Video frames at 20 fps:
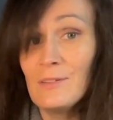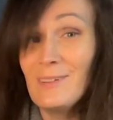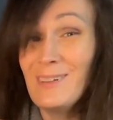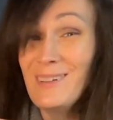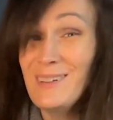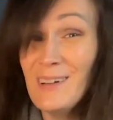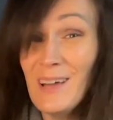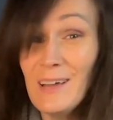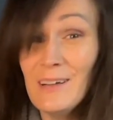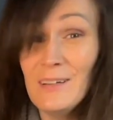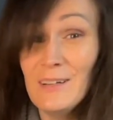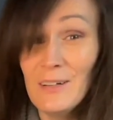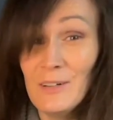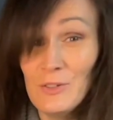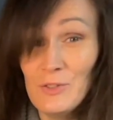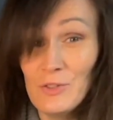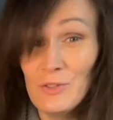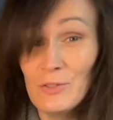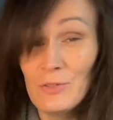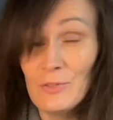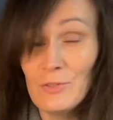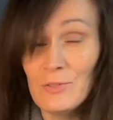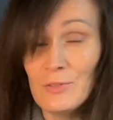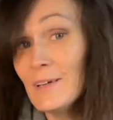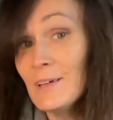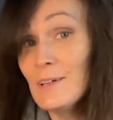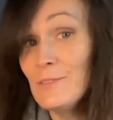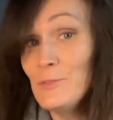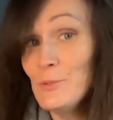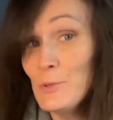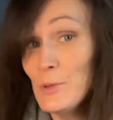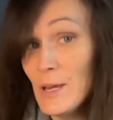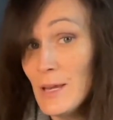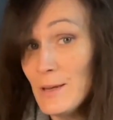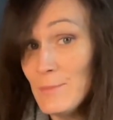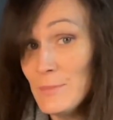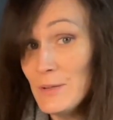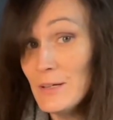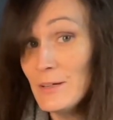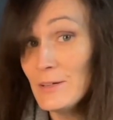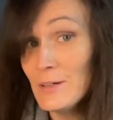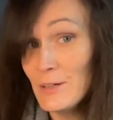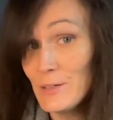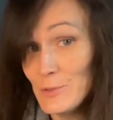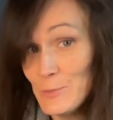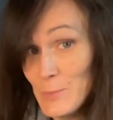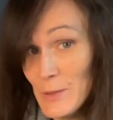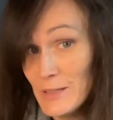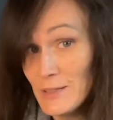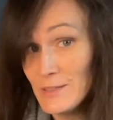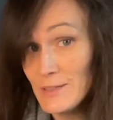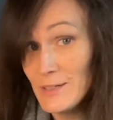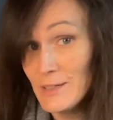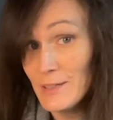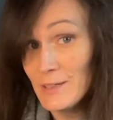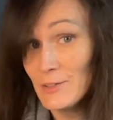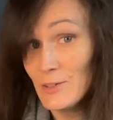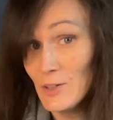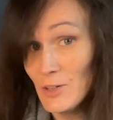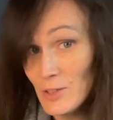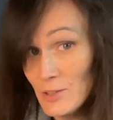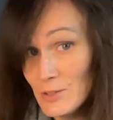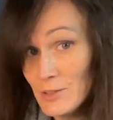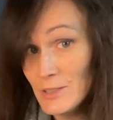not in our journals. If you came here expecting an art